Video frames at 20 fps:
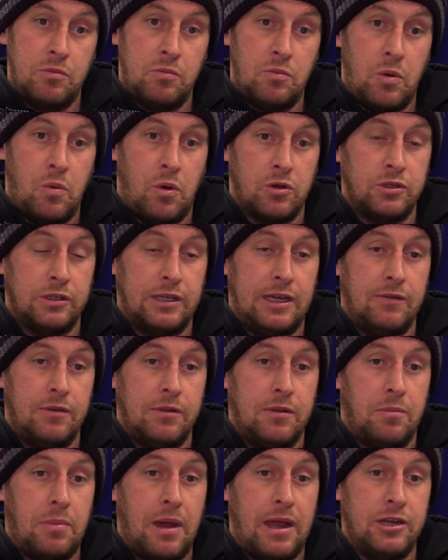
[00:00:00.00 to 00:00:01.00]
we wasn't
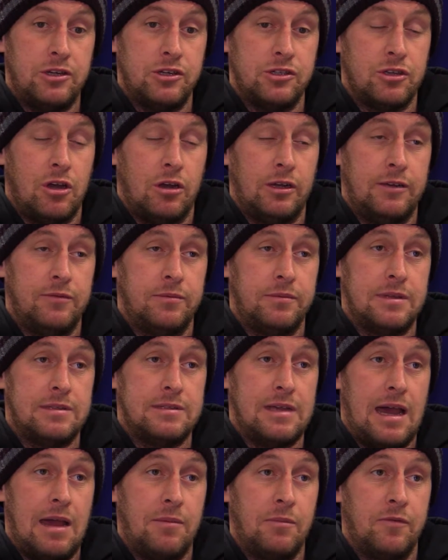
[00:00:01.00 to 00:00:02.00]
given the patience or given the
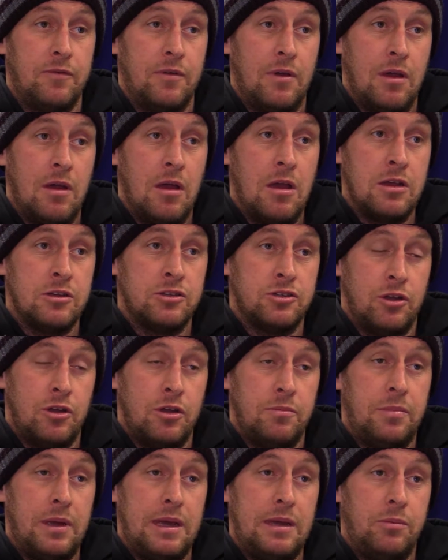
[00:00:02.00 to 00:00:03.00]
time of
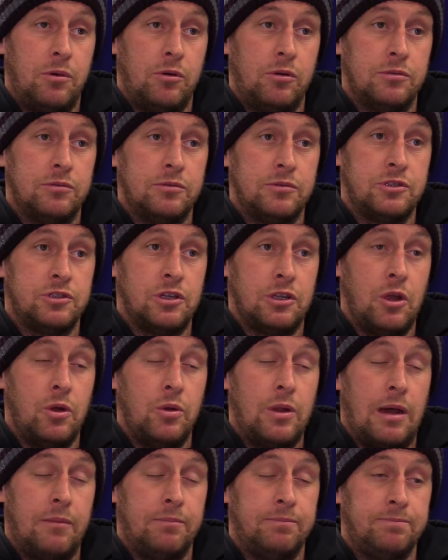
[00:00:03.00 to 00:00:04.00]
certain people to
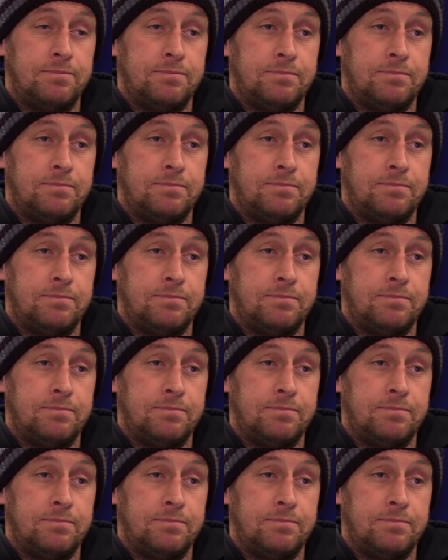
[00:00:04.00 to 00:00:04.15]
do that.